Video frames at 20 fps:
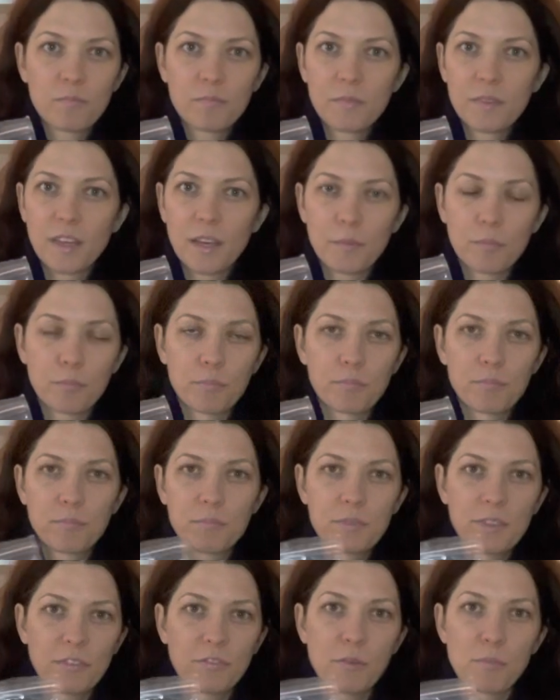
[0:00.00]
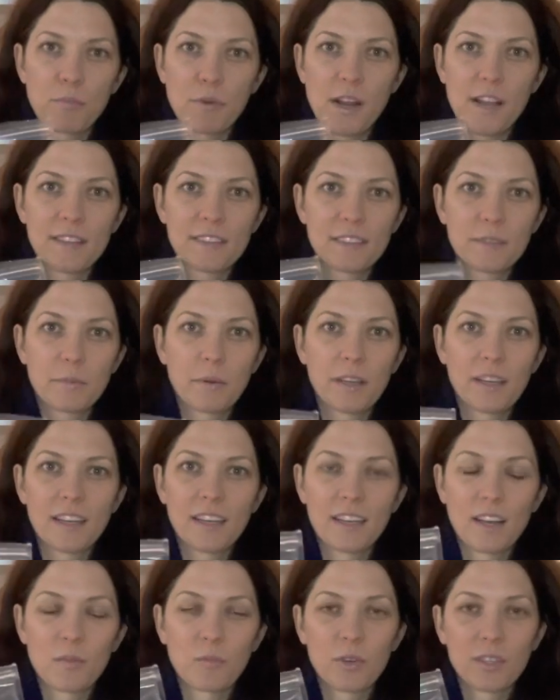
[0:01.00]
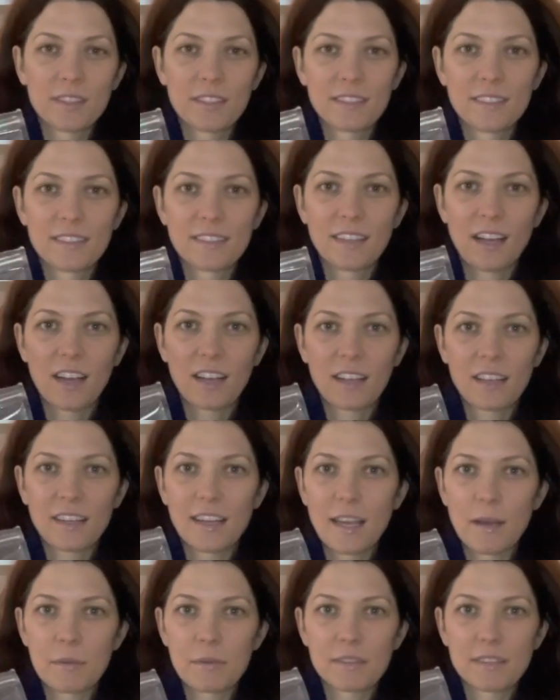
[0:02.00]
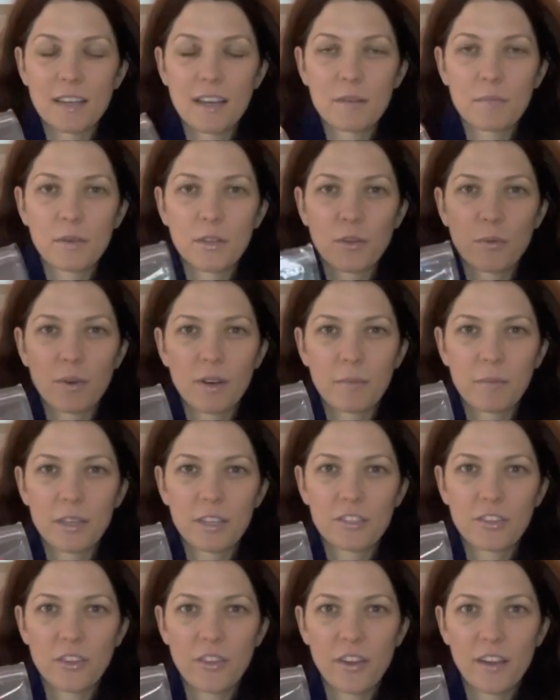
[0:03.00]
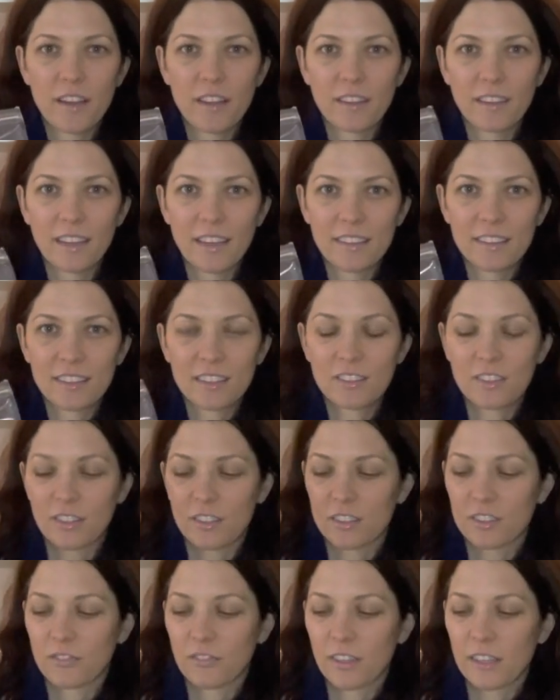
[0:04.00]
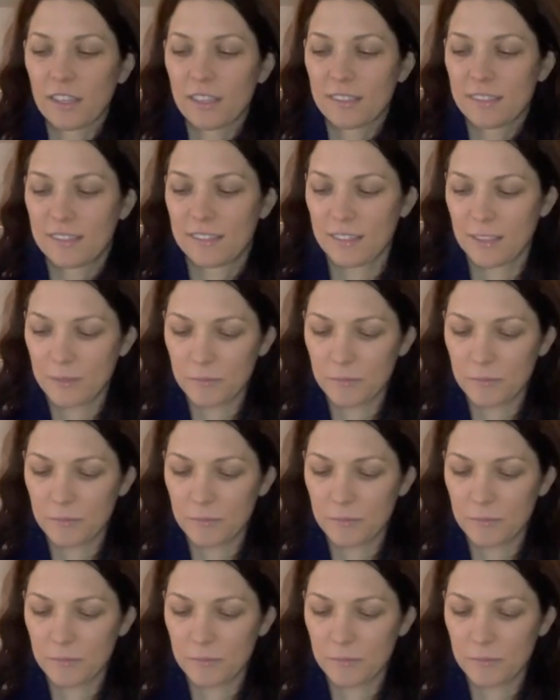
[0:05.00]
get different brands depending on what's in stock on Amazon, but you want to make sure they're Atlantic Dulse Flakes.